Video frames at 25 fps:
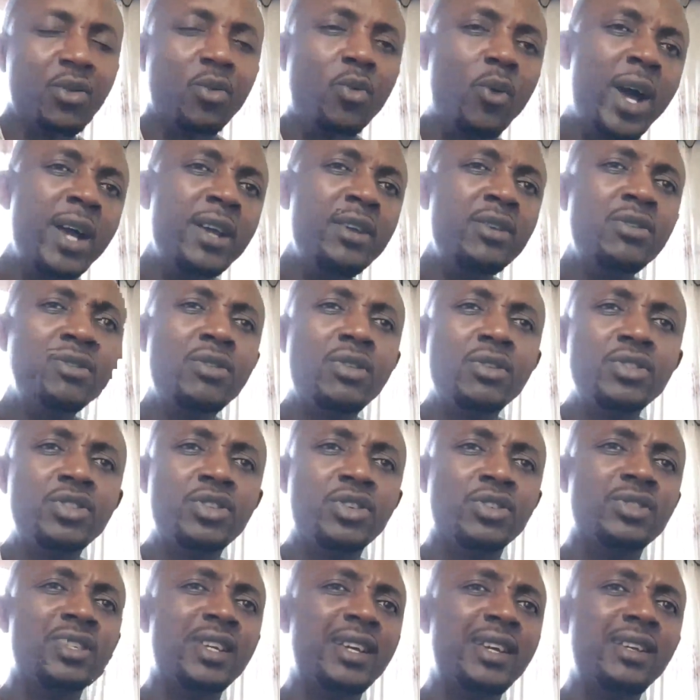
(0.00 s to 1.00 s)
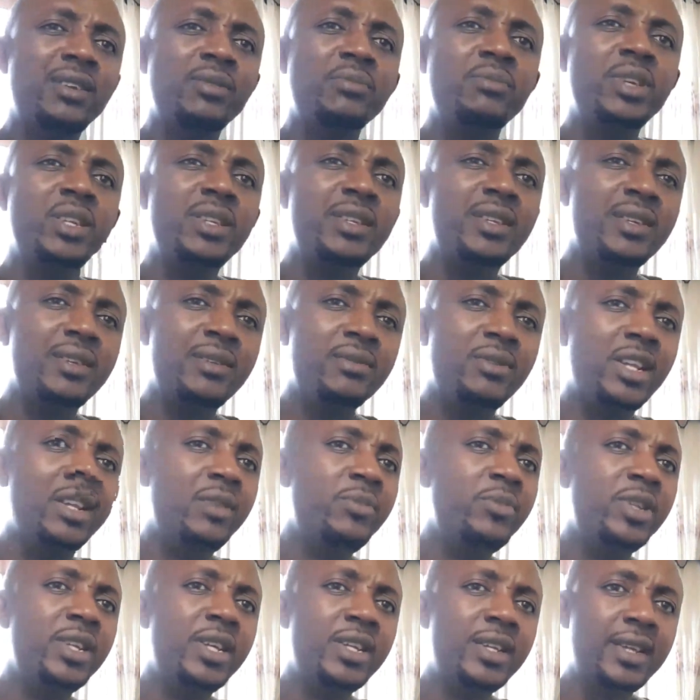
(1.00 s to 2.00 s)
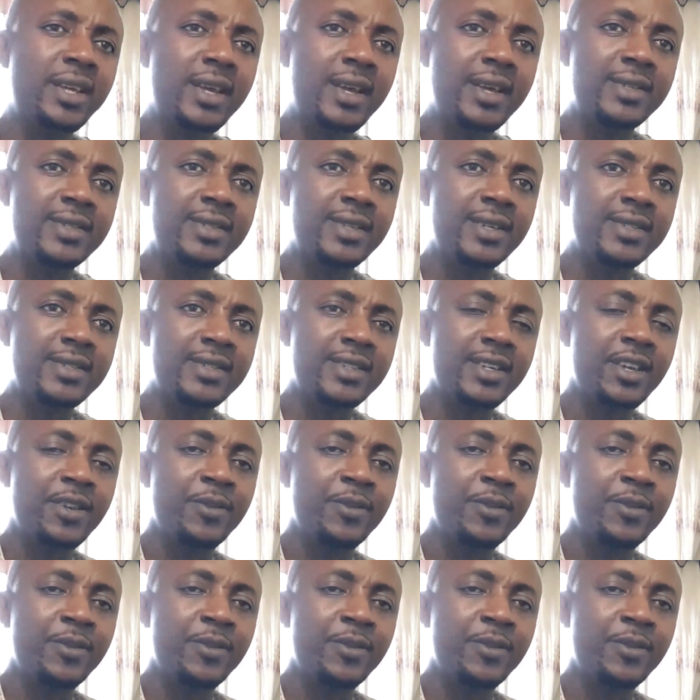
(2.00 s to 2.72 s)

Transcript: Why not just eliminate the excess?